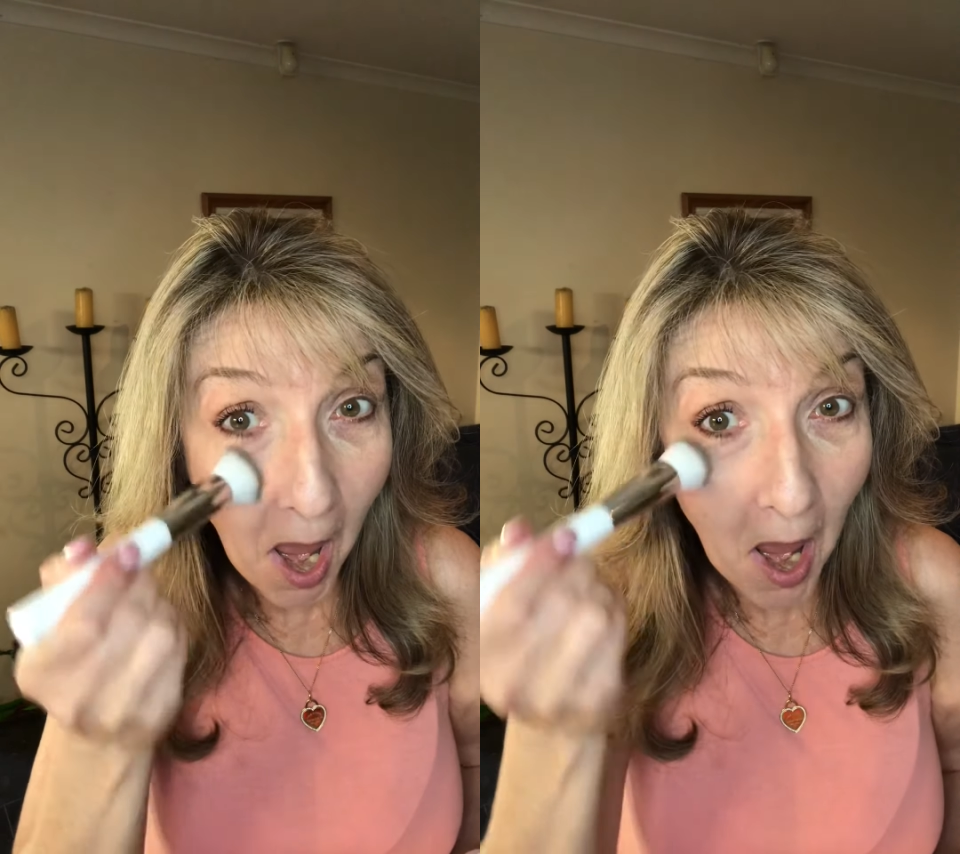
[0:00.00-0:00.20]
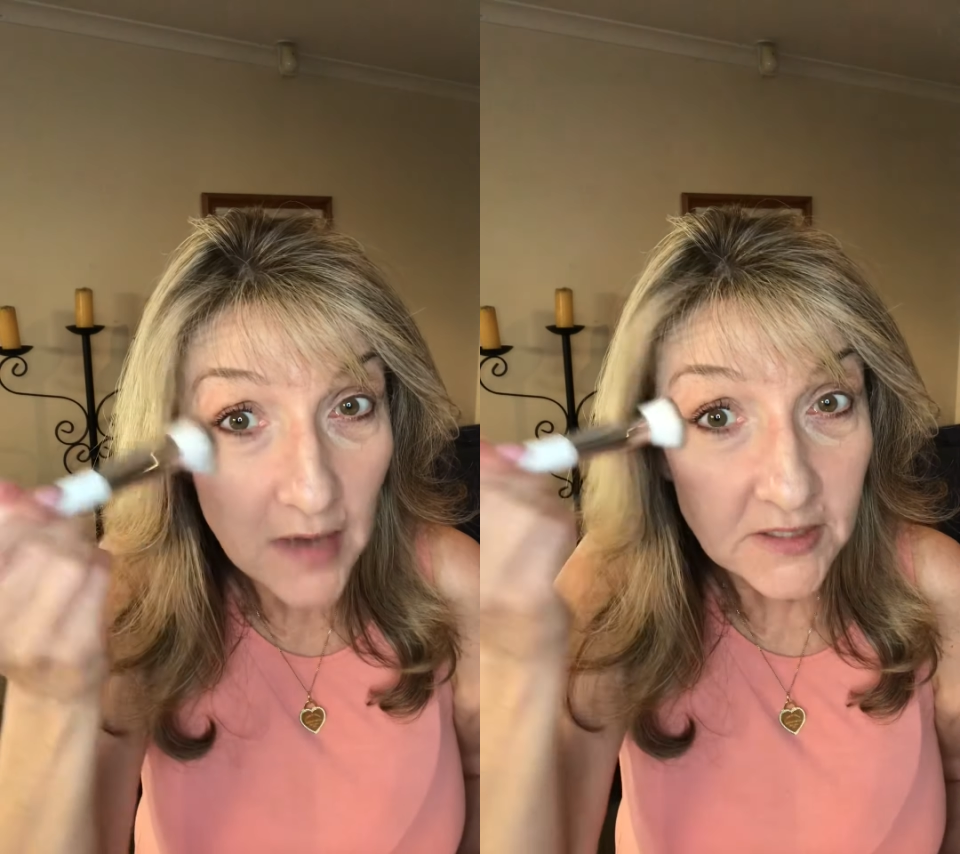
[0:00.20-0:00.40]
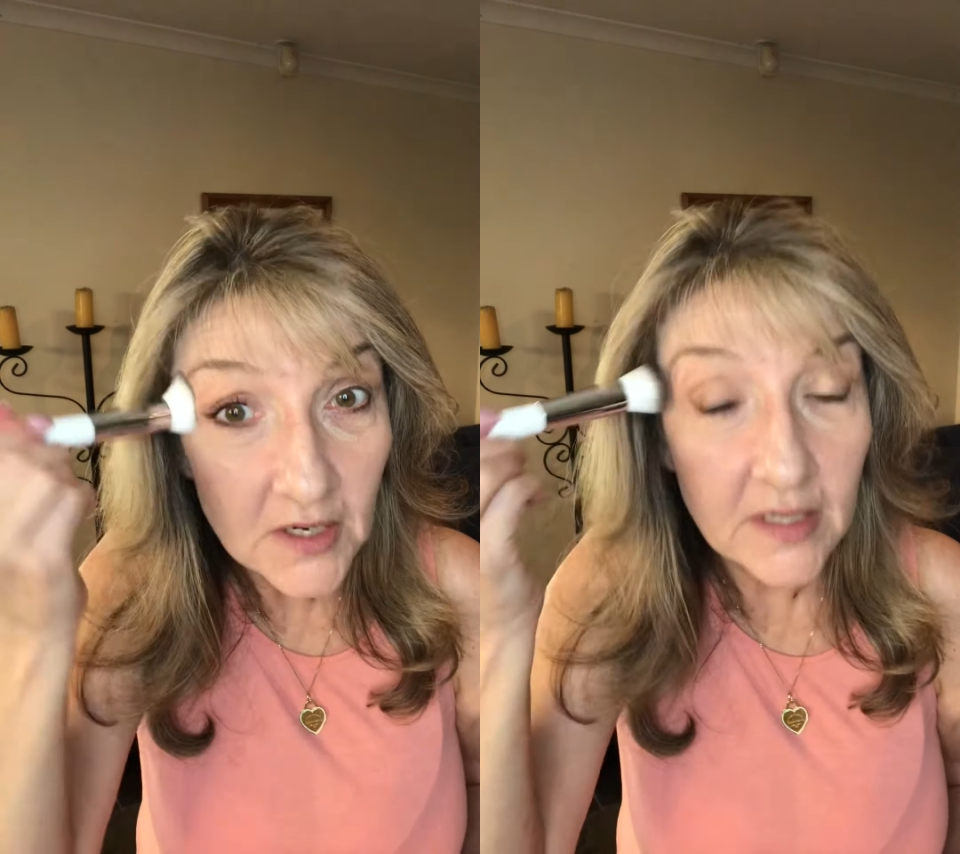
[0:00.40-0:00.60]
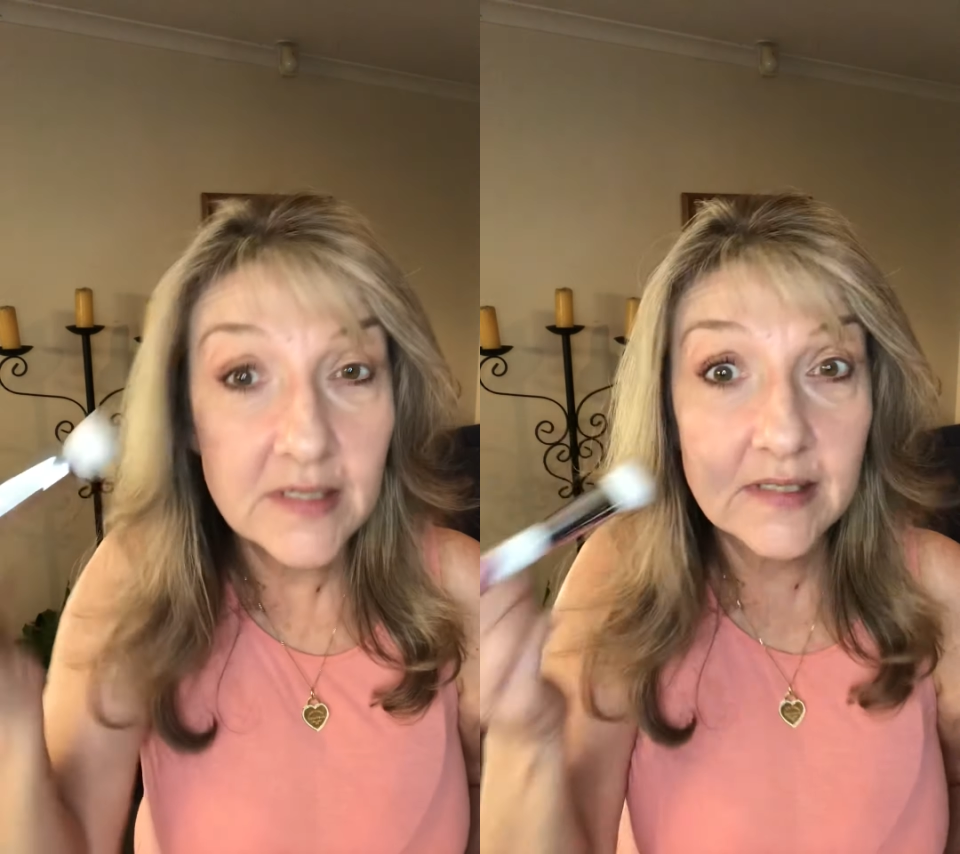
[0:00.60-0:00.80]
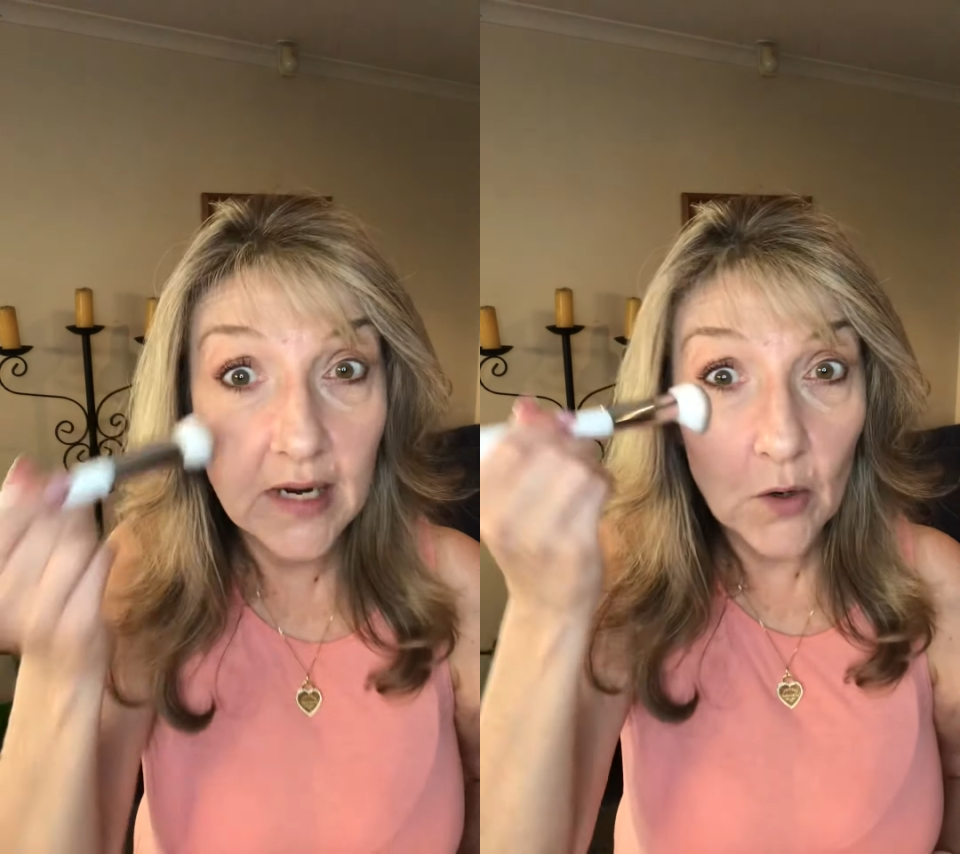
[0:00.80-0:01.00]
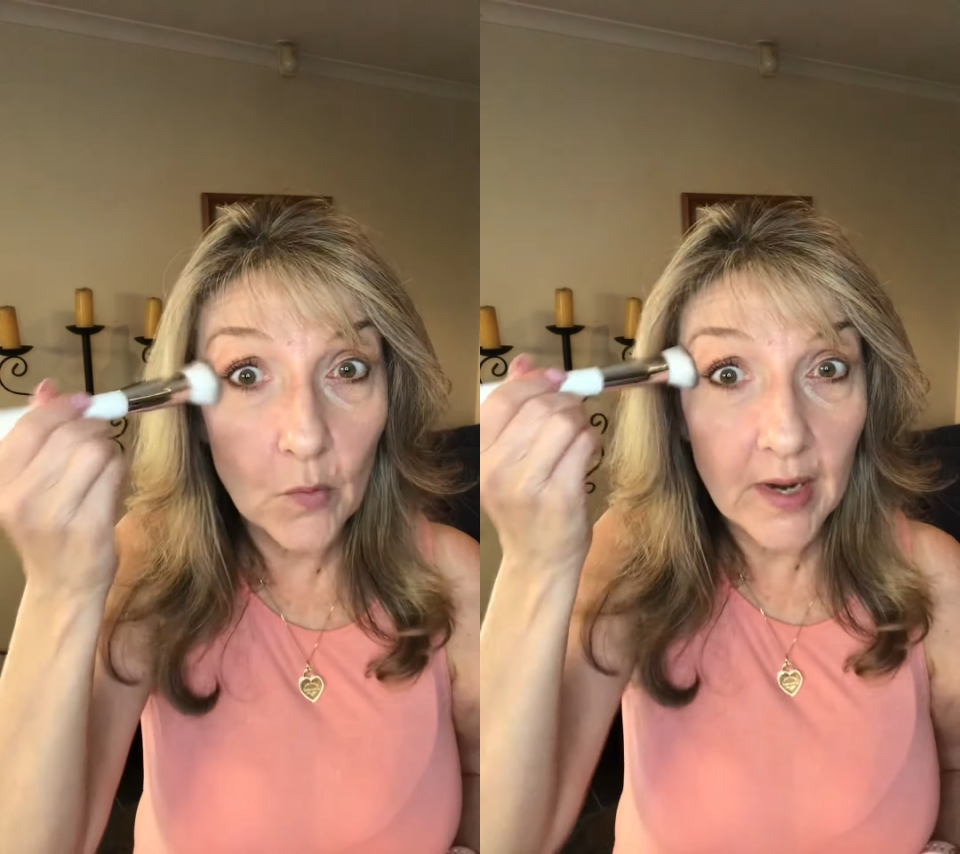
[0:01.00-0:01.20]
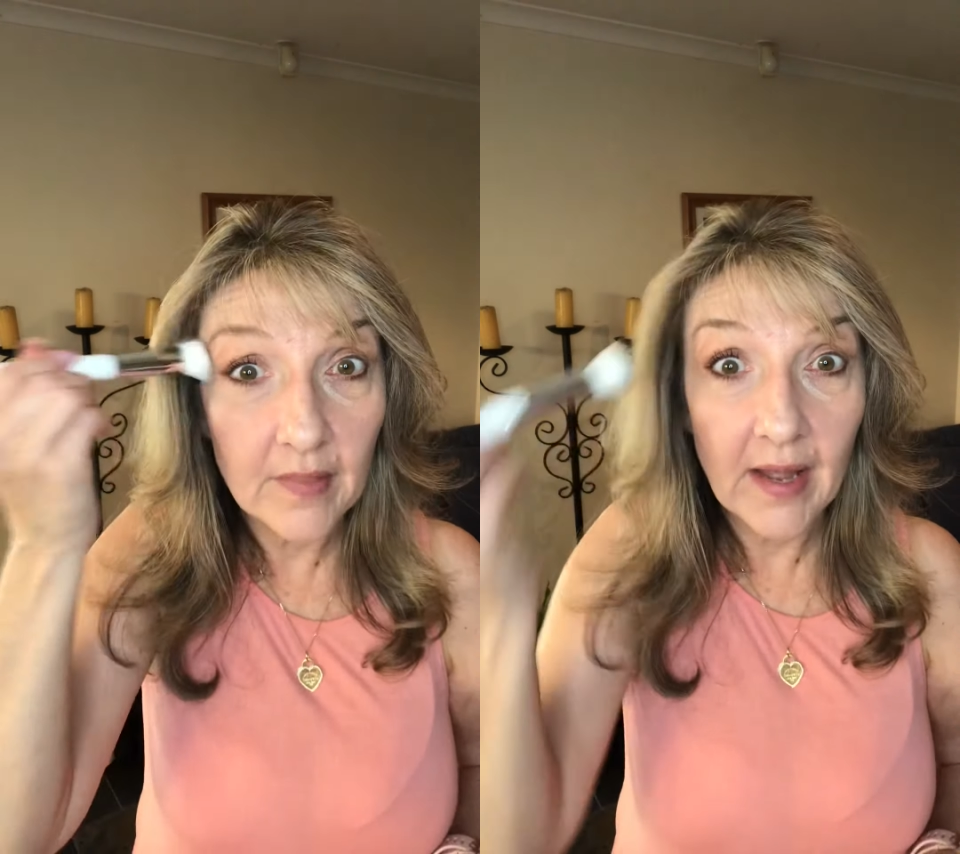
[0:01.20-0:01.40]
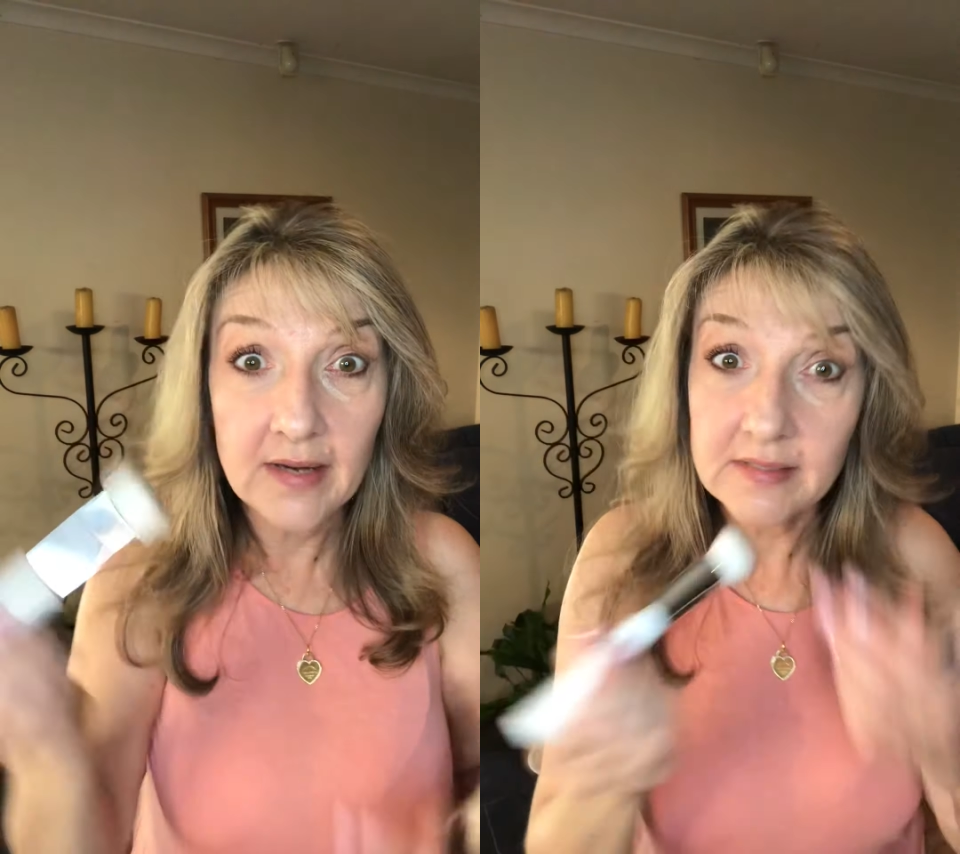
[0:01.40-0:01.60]
So you can see already
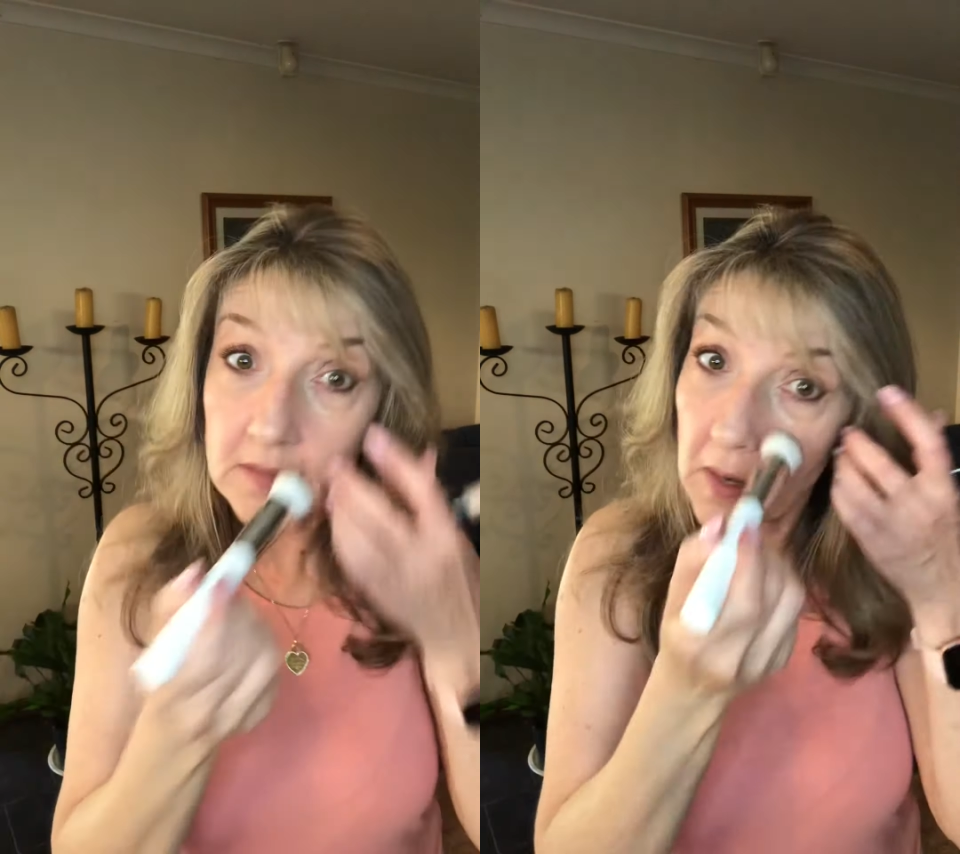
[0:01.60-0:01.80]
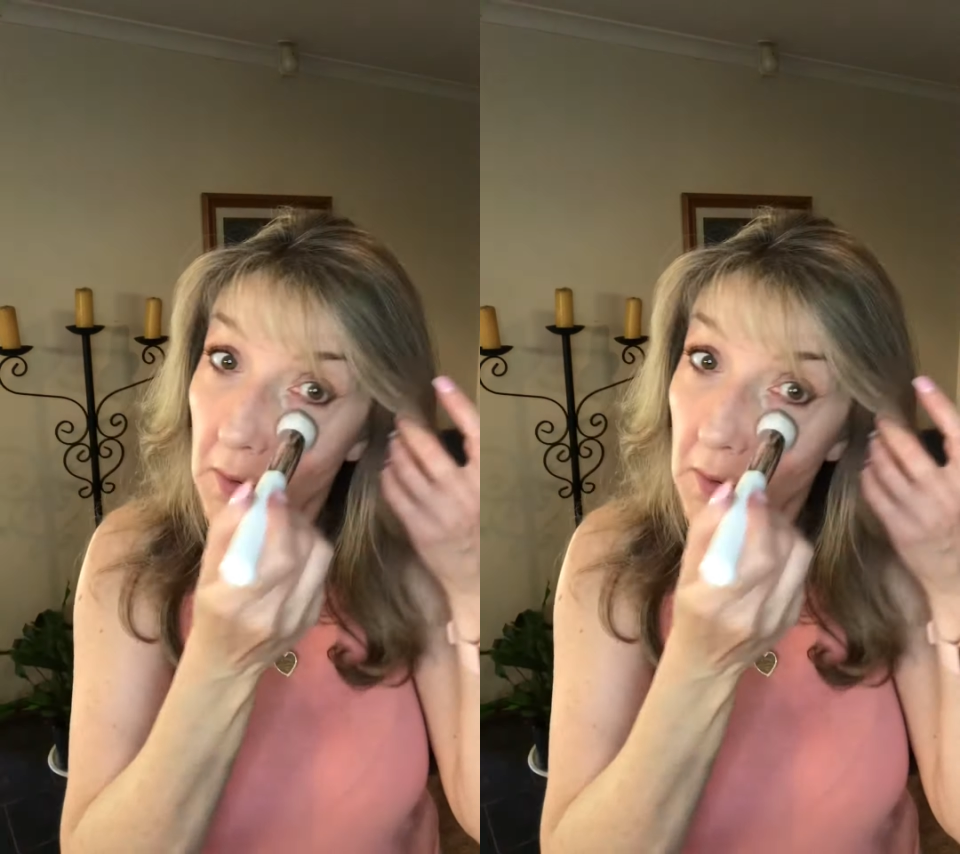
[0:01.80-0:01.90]
that is